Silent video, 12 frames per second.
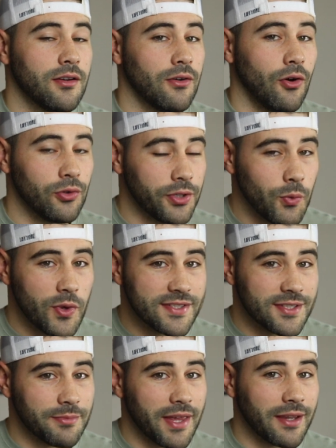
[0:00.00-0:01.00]
Only
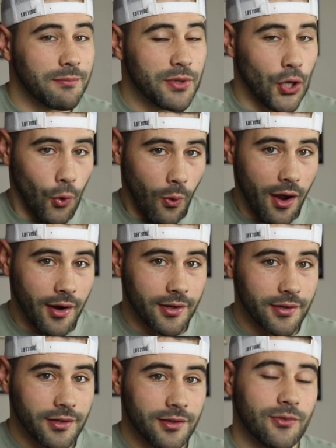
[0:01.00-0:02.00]
wisdom that can be
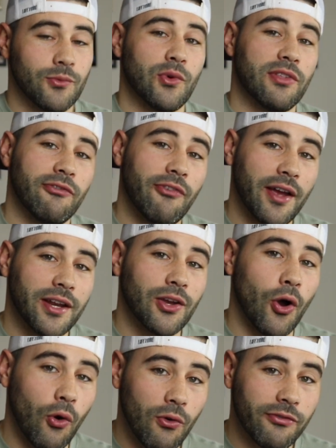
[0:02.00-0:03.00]
acquired with fighting
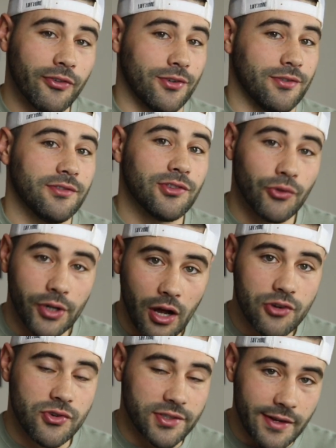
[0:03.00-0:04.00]
over
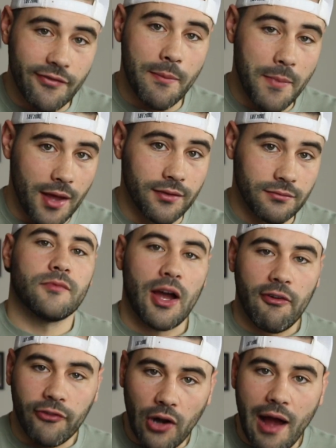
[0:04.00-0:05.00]
300 different men.
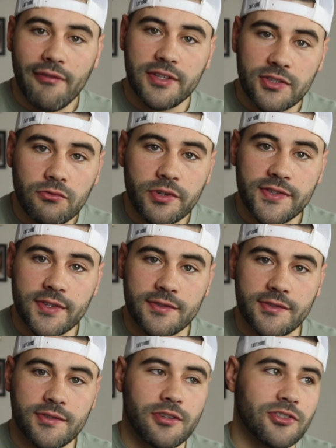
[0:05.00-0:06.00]
Now, for obvious
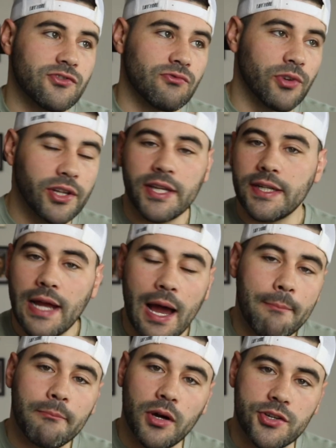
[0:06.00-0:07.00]
reasons, there's really
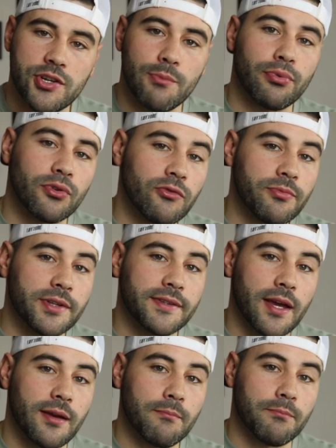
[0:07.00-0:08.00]
not much improvement
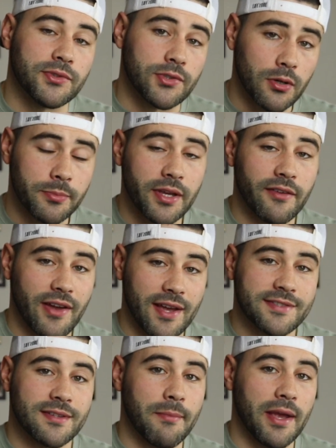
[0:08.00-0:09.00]
that Beterbiev
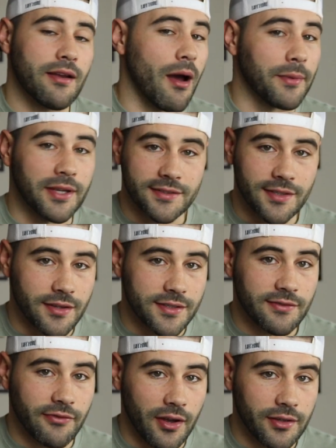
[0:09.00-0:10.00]
has to make coming into this
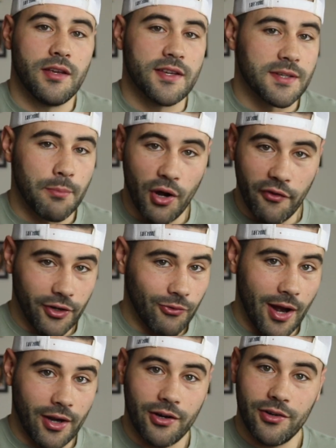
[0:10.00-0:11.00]
fight. He has a perfect
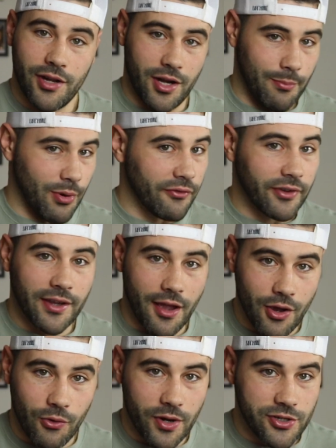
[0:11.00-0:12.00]
record and a perfect
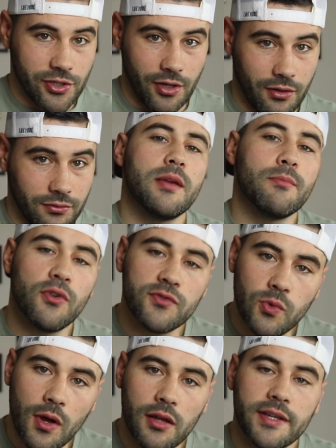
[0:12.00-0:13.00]
KO ratio. He moves
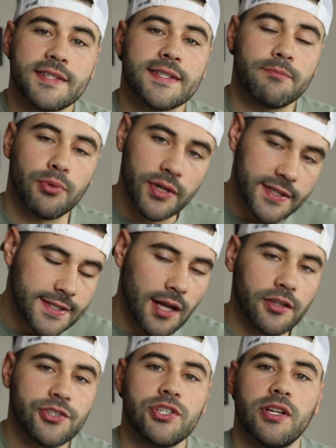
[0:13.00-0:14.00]
well, he has a pretty
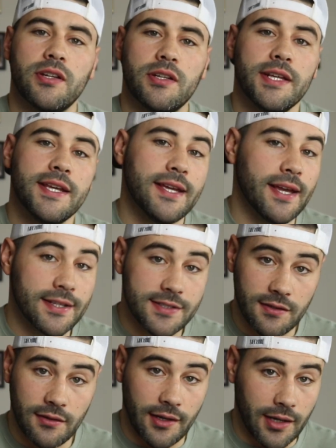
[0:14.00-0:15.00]
solid chin, he
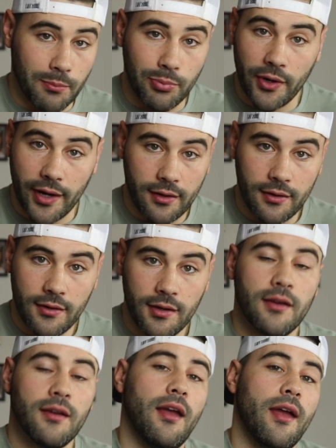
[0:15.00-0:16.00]
hits like a brick,
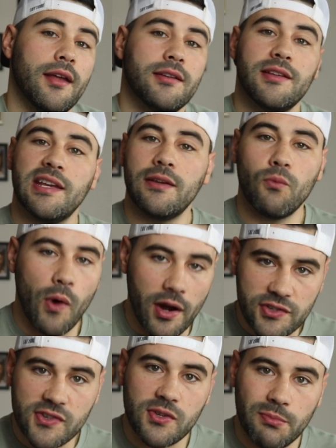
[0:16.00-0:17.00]
and he
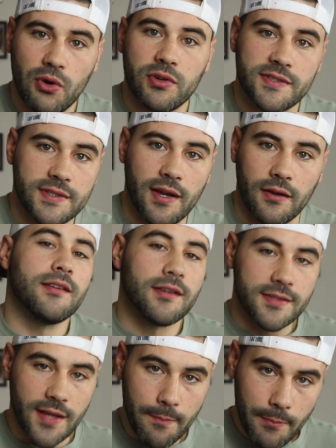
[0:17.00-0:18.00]
wears his opponents down. He
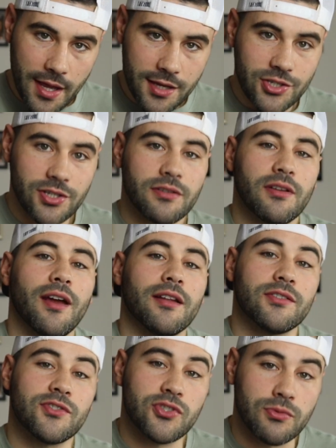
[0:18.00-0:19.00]
is a patient
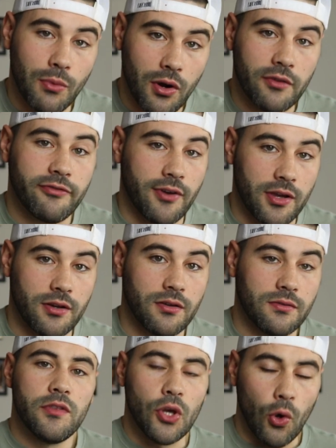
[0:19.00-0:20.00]
and smart fighter.
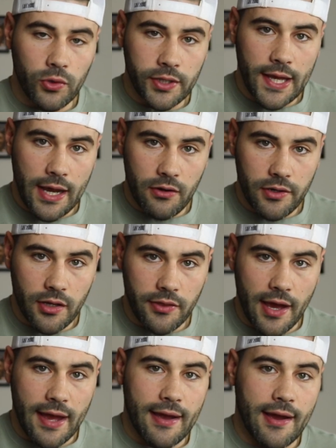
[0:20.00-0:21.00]
The only area
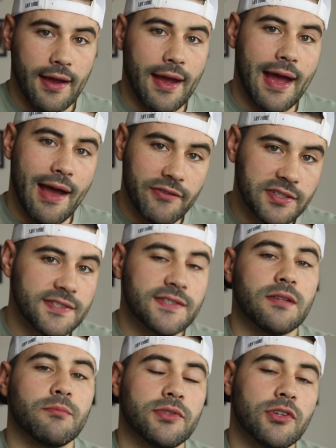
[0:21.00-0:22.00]
that I haven't
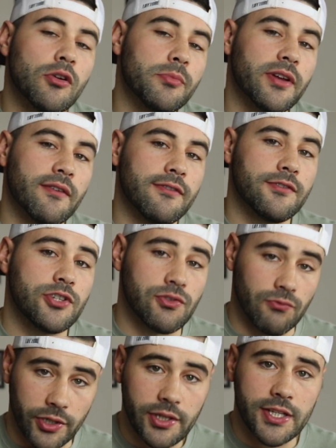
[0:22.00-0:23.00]
seen Beterbiev
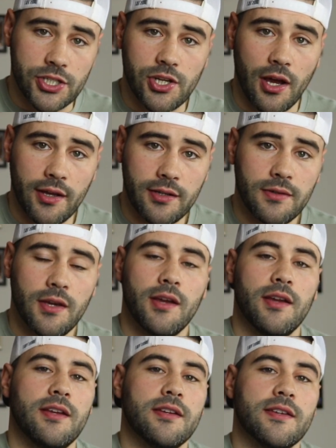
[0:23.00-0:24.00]
really shine
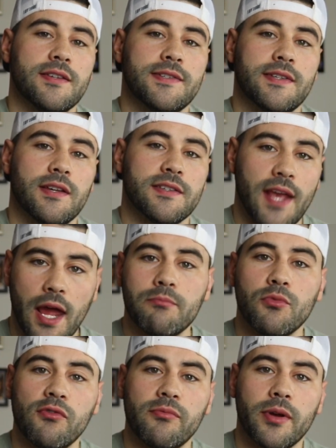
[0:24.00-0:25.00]
is his head
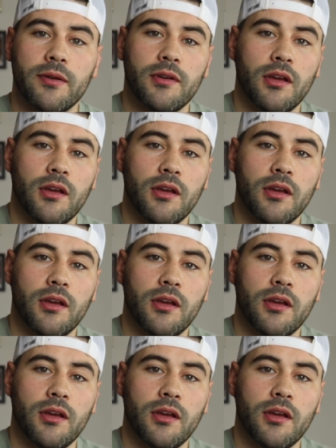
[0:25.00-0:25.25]
movement.